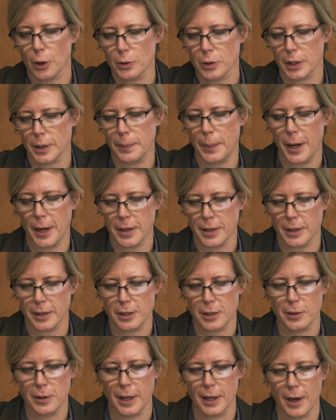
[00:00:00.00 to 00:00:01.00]
go to
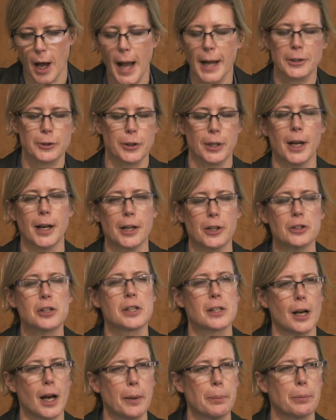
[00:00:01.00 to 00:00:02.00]
actually, I could
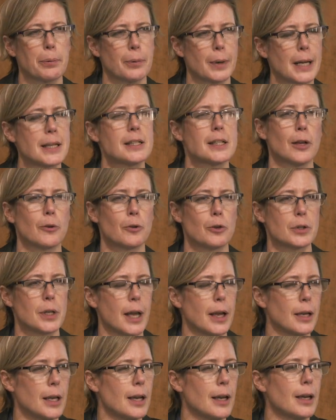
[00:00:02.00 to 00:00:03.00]
stop and see if there's
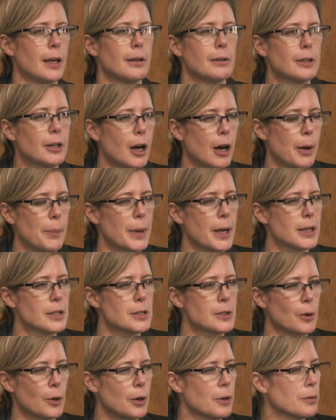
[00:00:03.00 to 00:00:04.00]
any
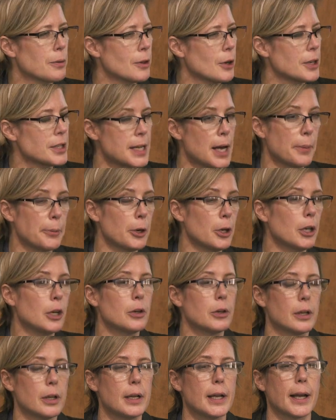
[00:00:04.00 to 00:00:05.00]
comments or thoughts. Now, I'm going to
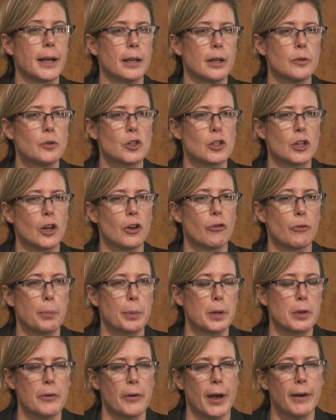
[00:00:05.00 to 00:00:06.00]
go to the negative stuff,
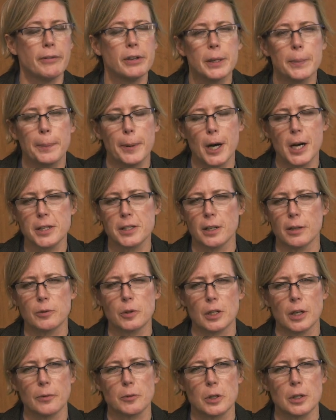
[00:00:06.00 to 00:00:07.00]
but if you have any positive
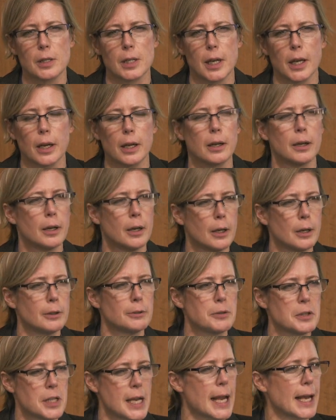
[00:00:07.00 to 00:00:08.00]
stuff to say,
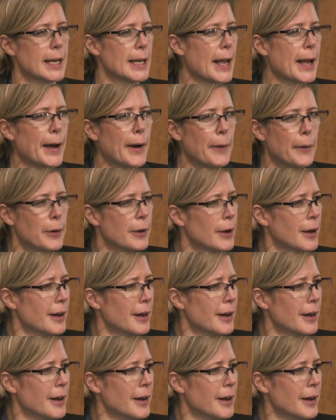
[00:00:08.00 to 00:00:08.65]
say it now.